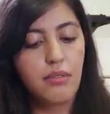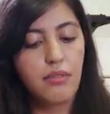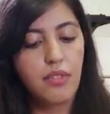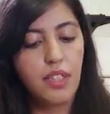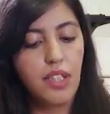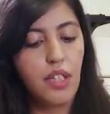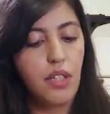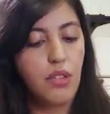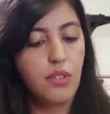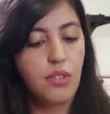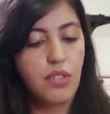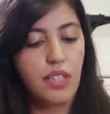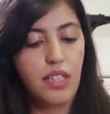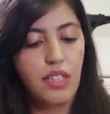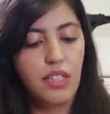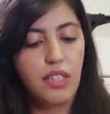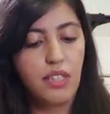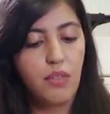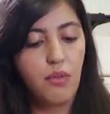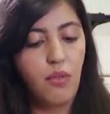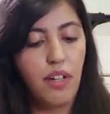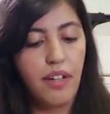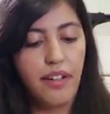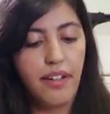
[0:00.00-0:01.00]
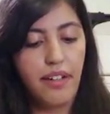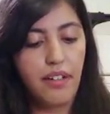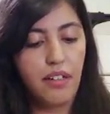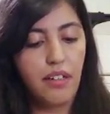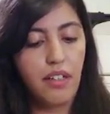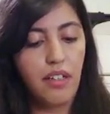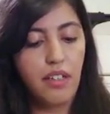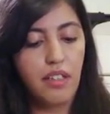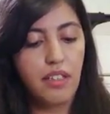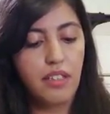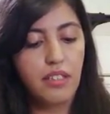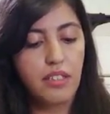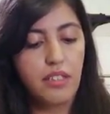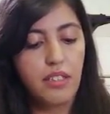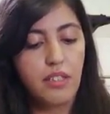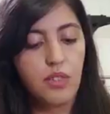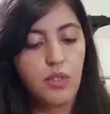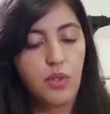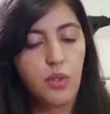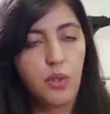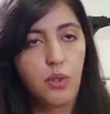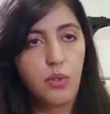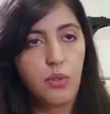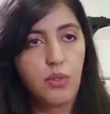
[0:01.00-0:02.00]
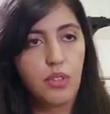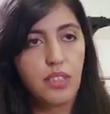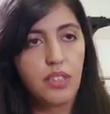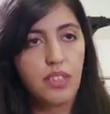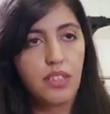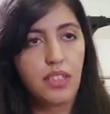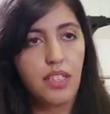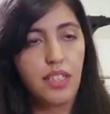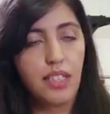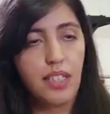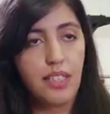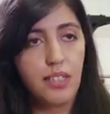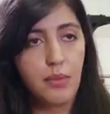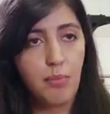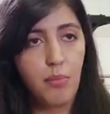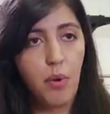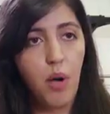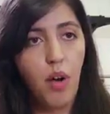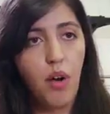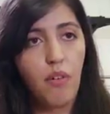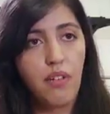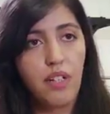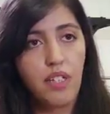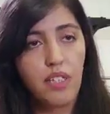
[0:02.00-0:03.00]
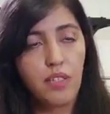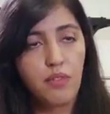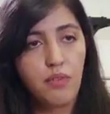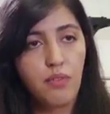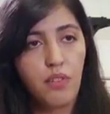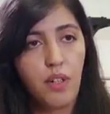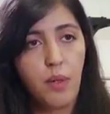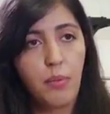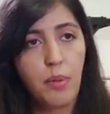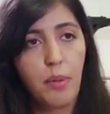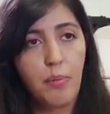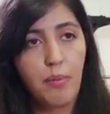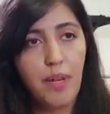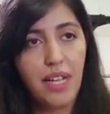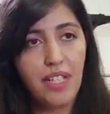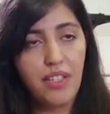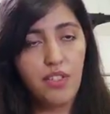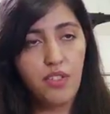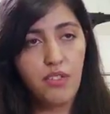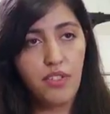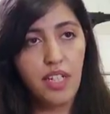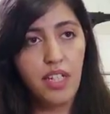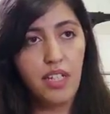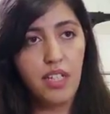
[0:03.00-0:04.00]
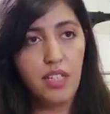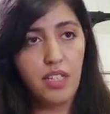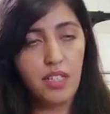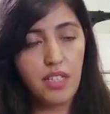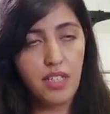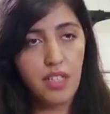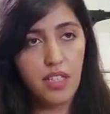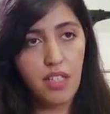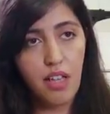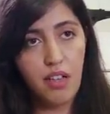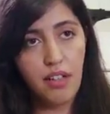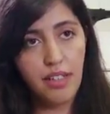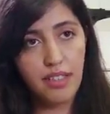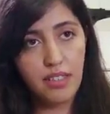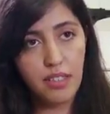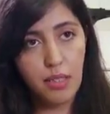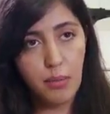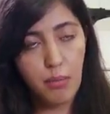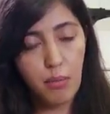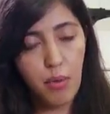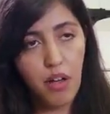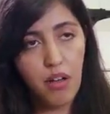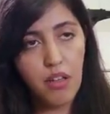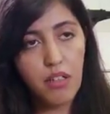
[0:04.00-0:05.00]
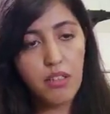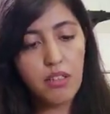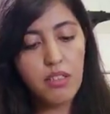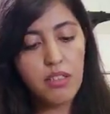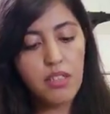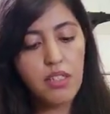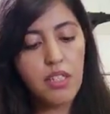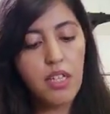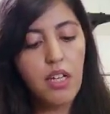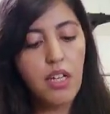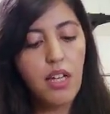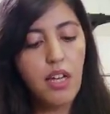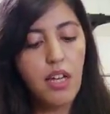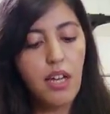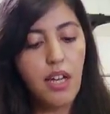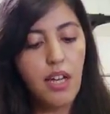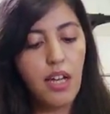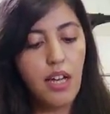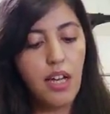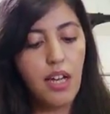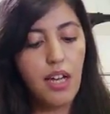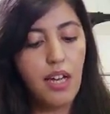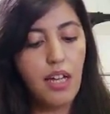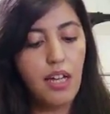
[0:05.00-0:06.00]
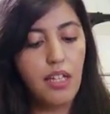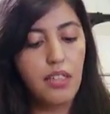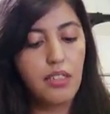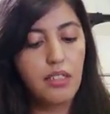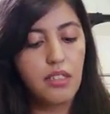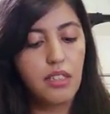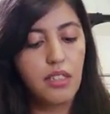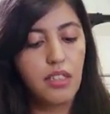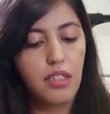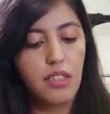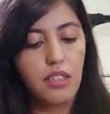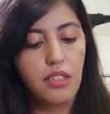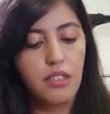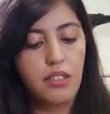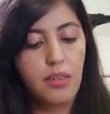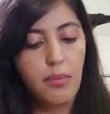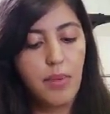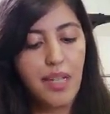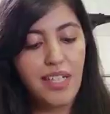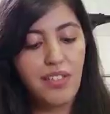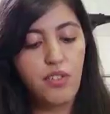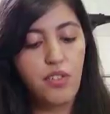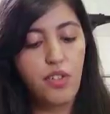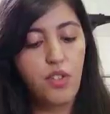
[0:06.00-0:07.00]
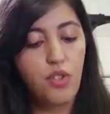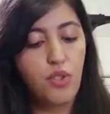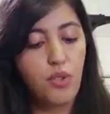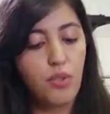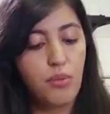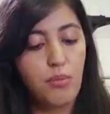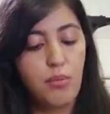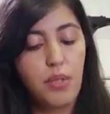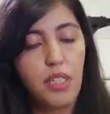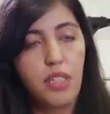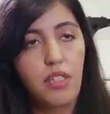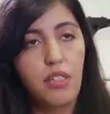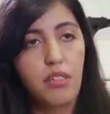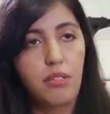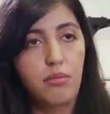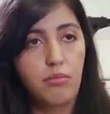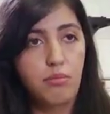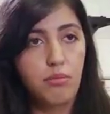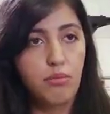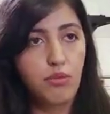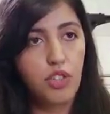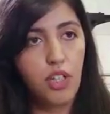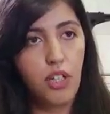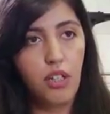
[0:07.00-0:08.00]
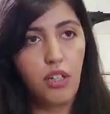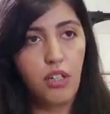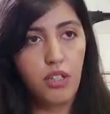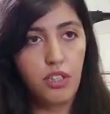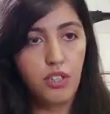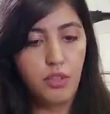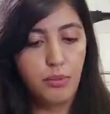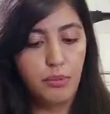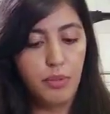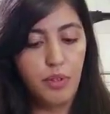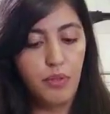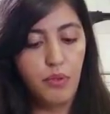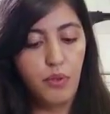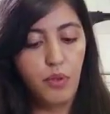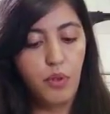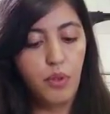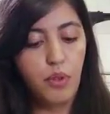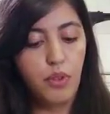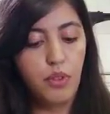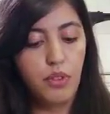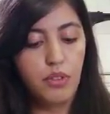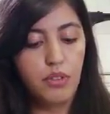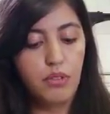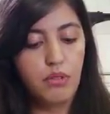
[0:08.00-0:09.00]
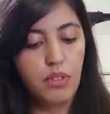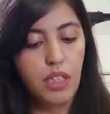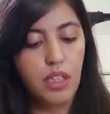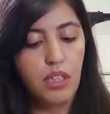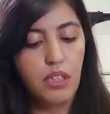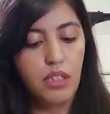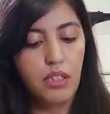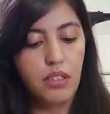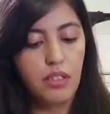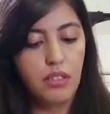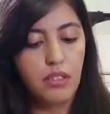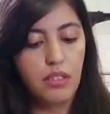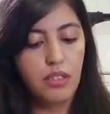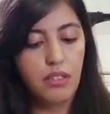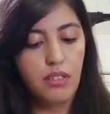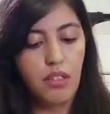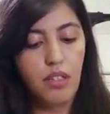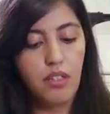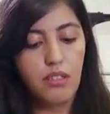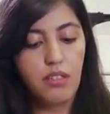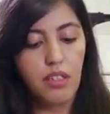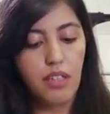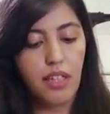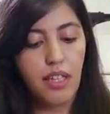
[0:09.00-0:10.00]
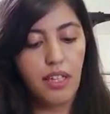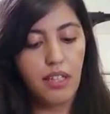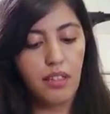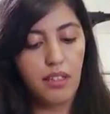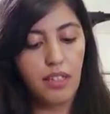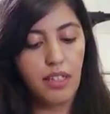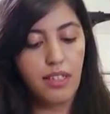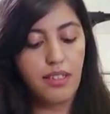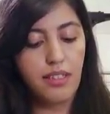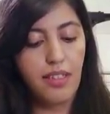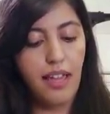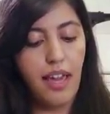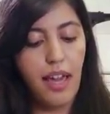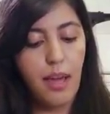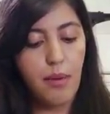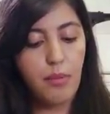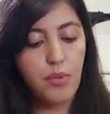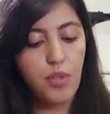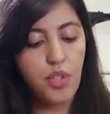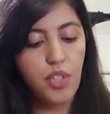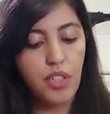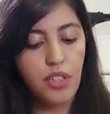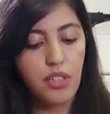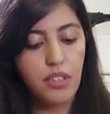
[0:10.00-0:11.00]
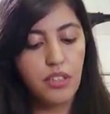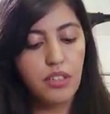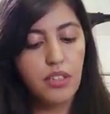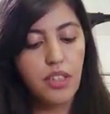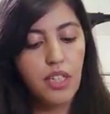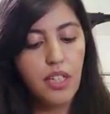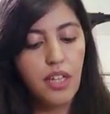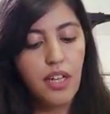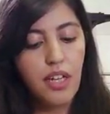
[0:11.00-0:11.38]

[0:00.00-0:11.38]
without any wire connected, so it gets powered from a battery inside the box, and the battery should be charged before the data get captured.